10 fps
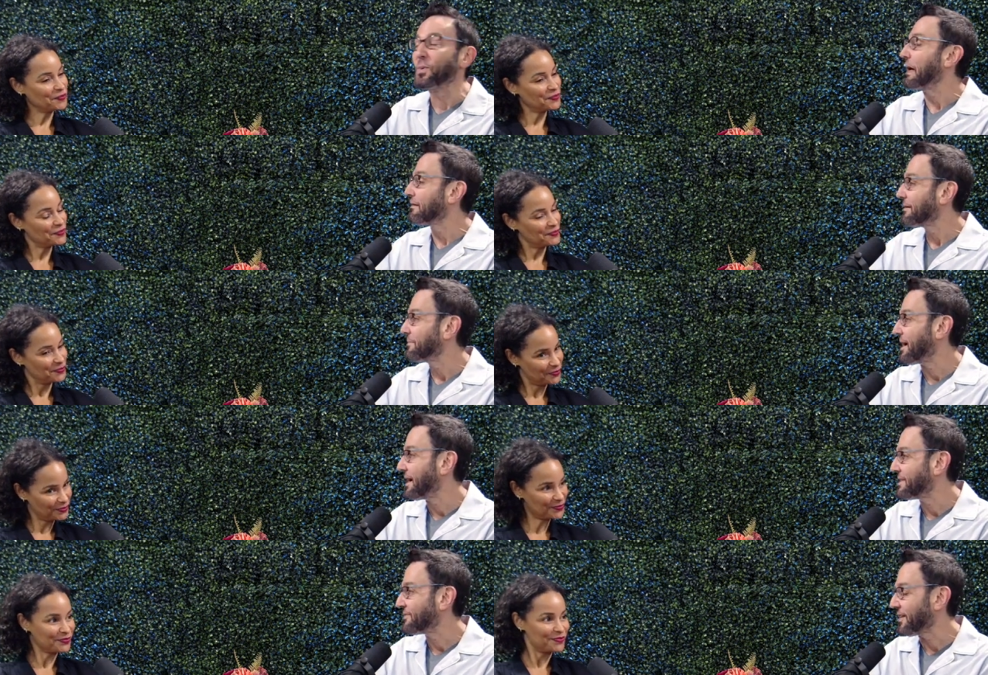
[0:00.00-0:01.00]
Speaker 1: Welcome
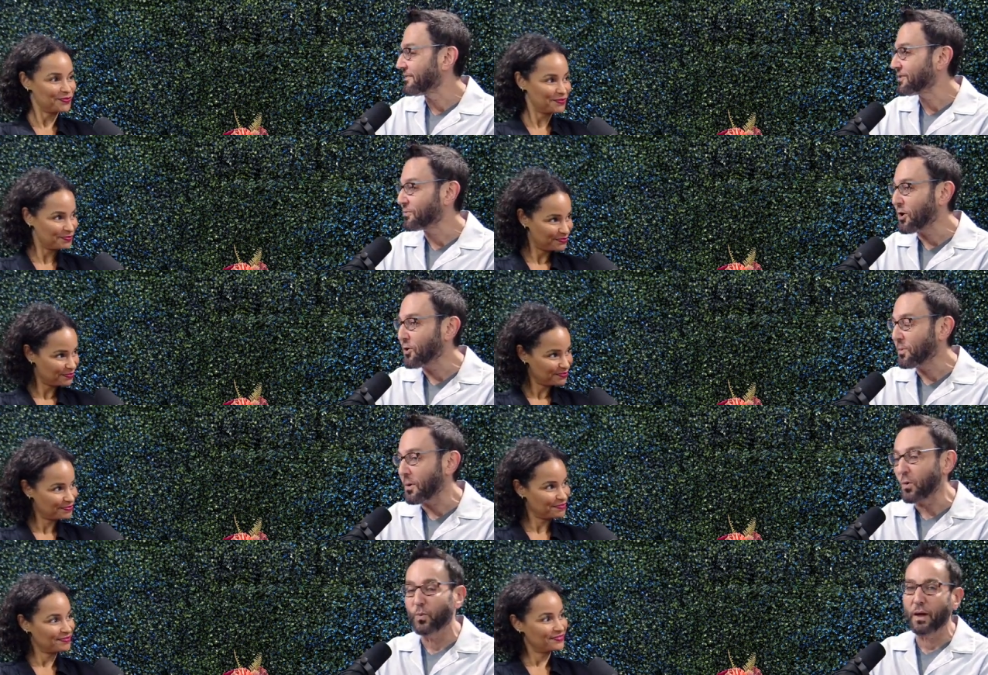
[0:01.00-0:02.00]
behind the velvet rope.
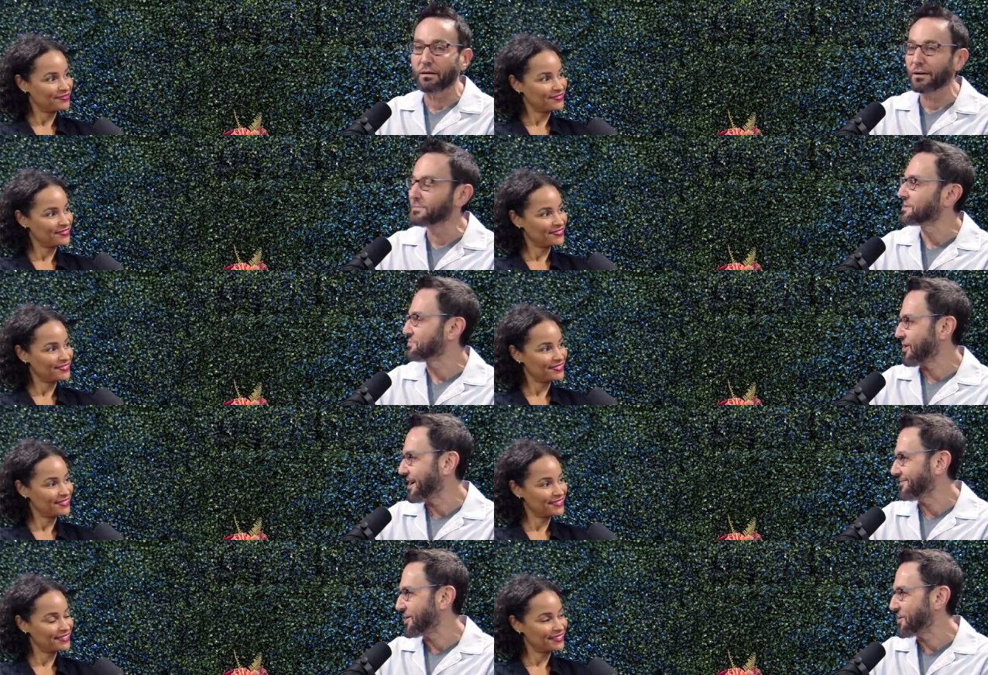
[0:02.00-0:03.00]
Welcome to
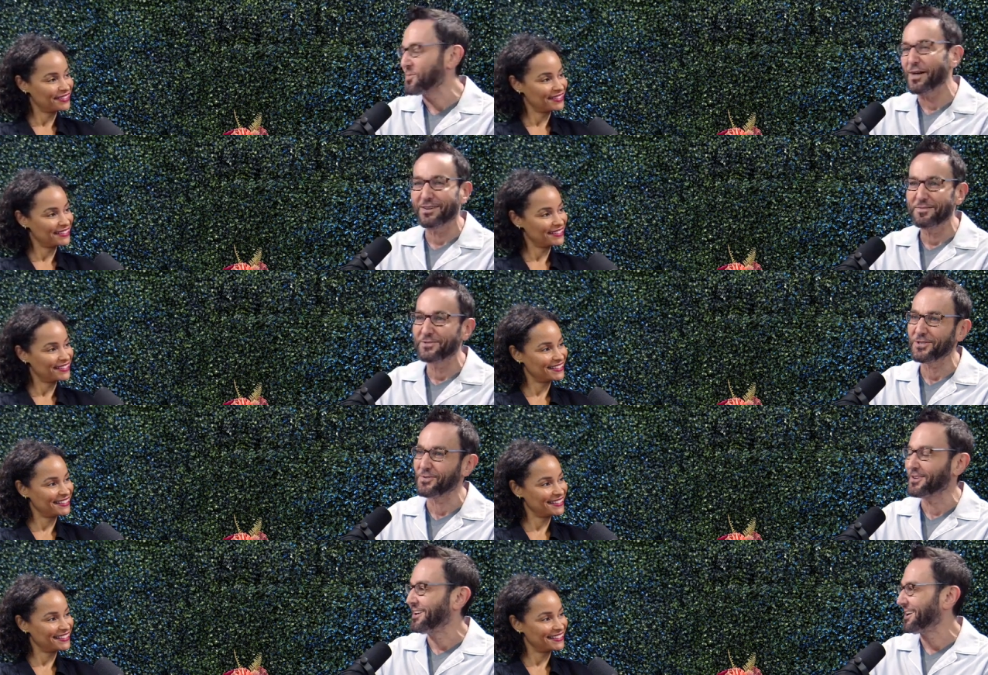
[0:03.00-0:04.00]
Bravo. Welcome to the
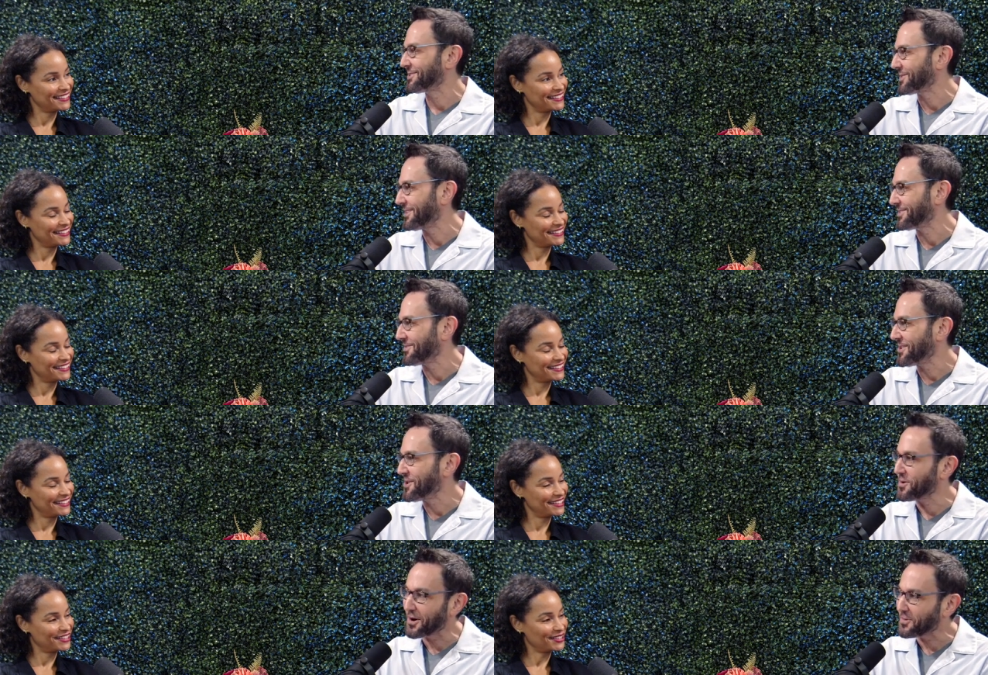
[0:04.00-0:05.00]
Real Housewives of New
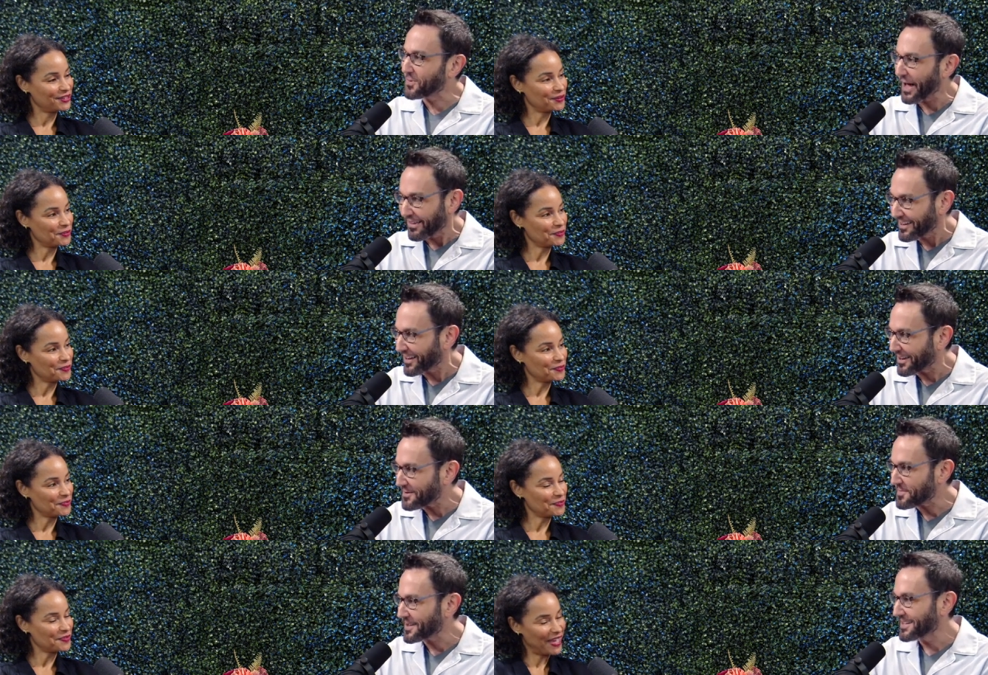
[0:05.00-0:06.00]
York.
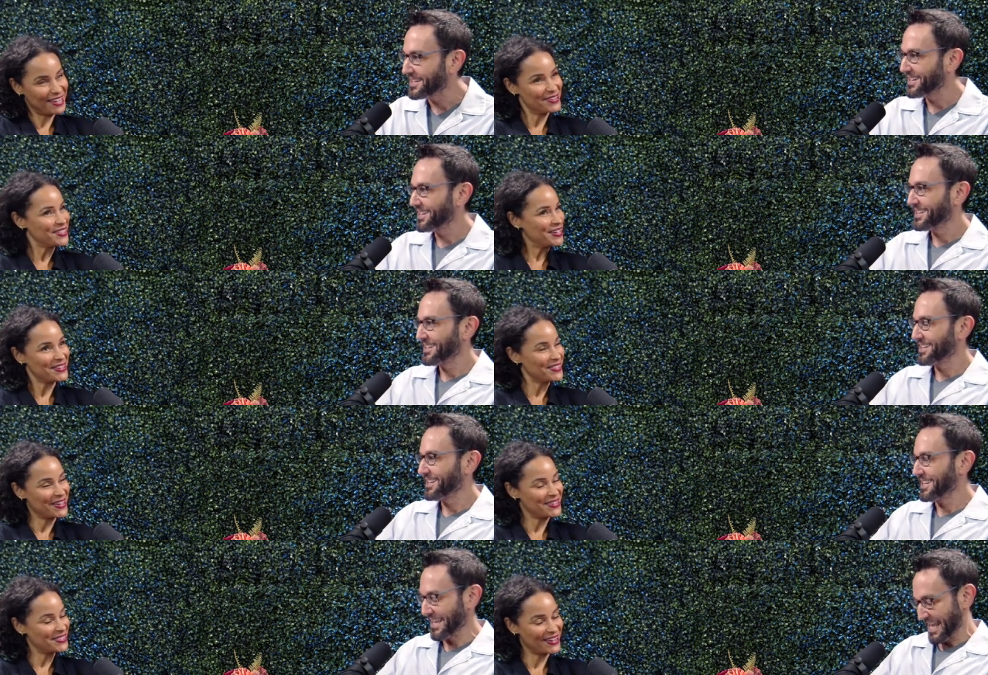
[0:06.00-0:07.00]
Welcome.
Speaker 2: Thank you, thank you, thank
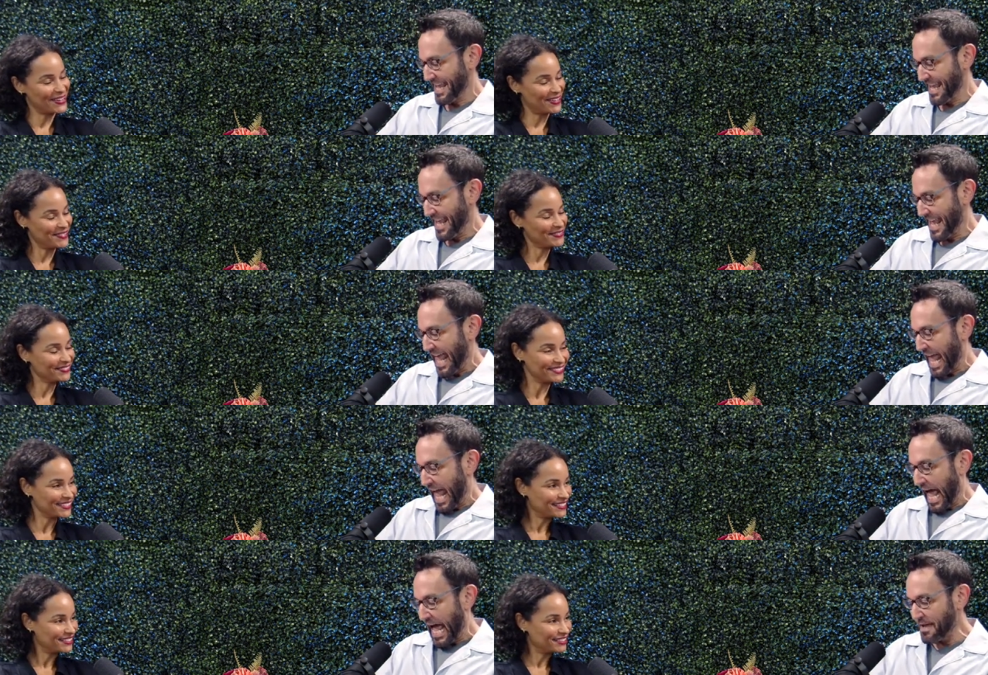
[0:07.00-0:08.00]
you, thank you.
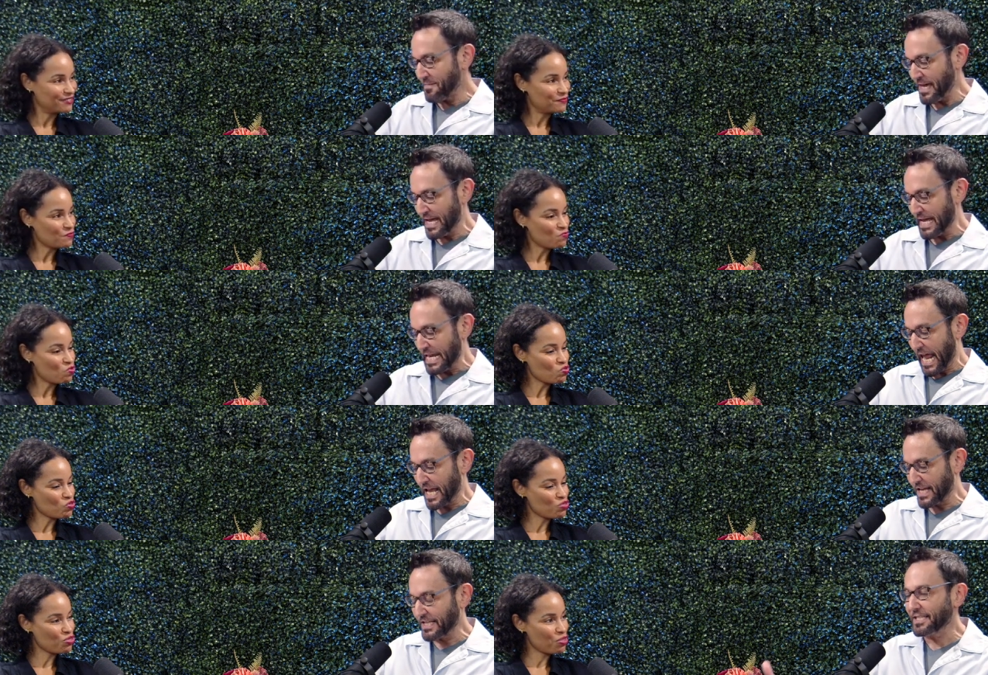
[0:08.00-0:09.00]
Speaker 1: I mean,
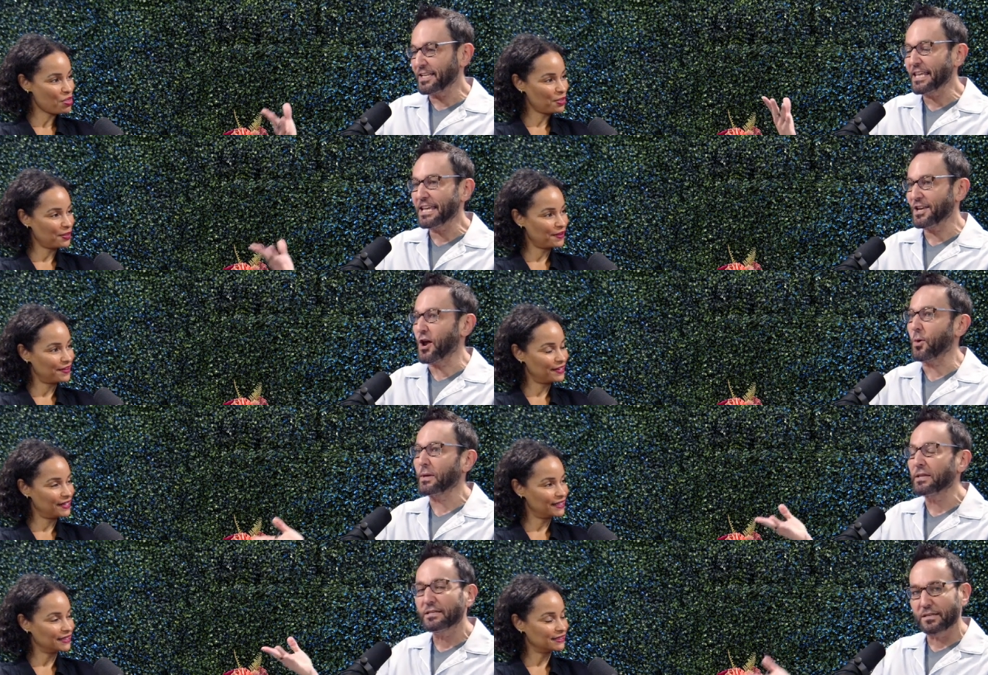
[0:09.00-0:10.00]
sitting, you know,
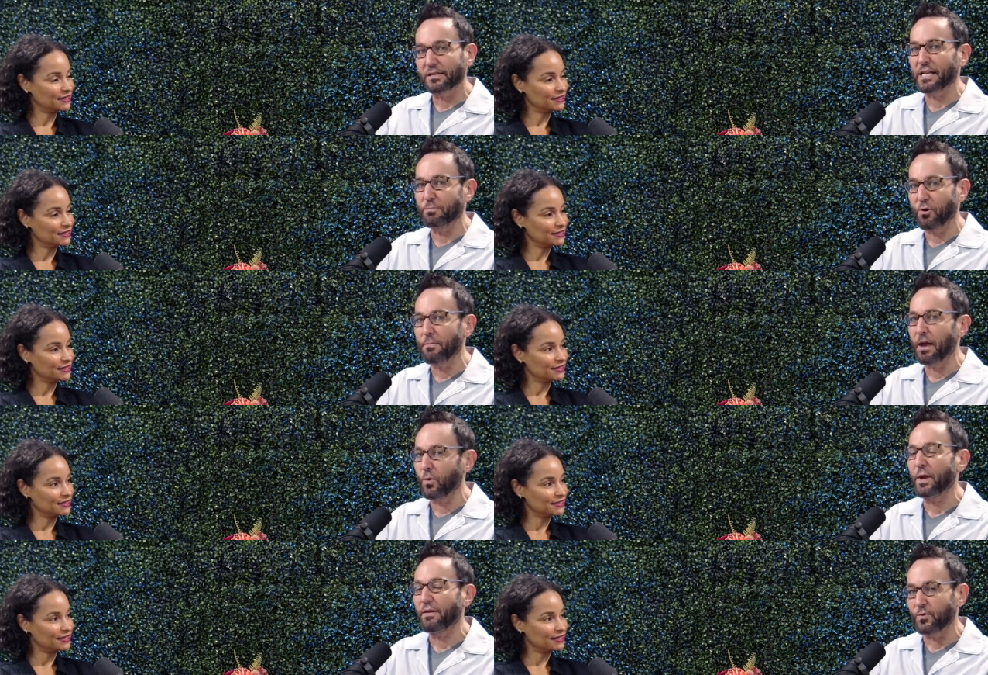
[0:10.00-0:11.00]
this is going to premiere
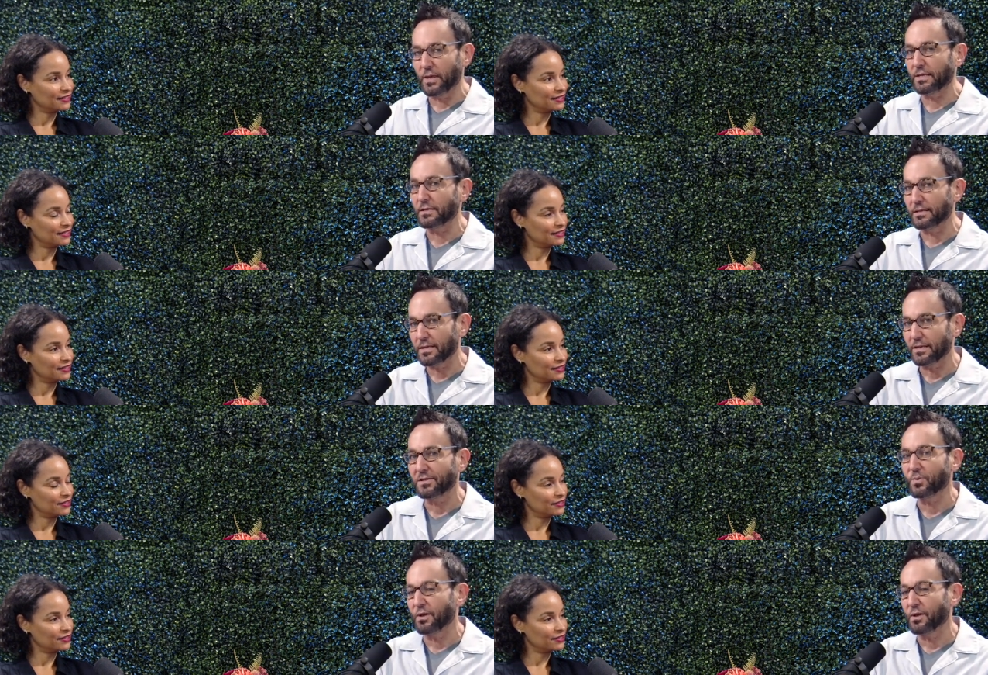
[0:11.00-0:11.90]
when everyone listens to this. It will